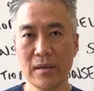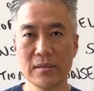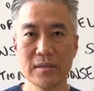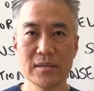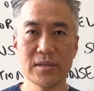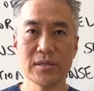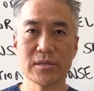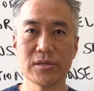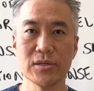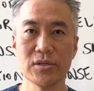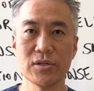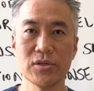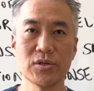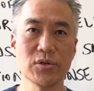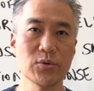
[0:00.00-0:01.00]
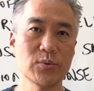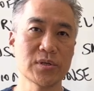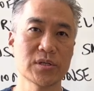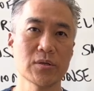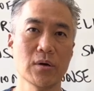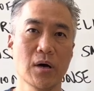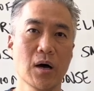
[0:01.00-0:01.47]
This is good to do
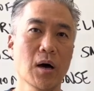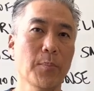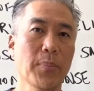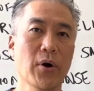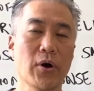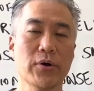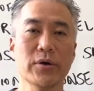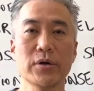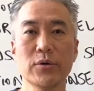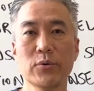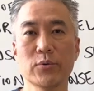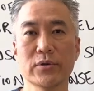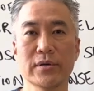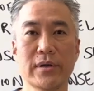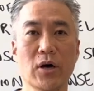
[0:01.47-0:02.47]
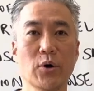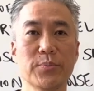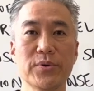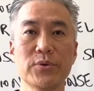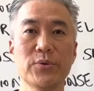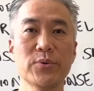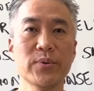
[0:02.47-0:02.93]
with a partner who can
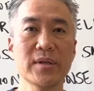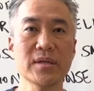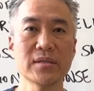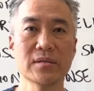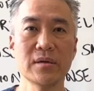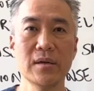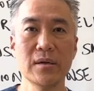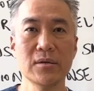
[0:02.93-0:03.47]
help you do this.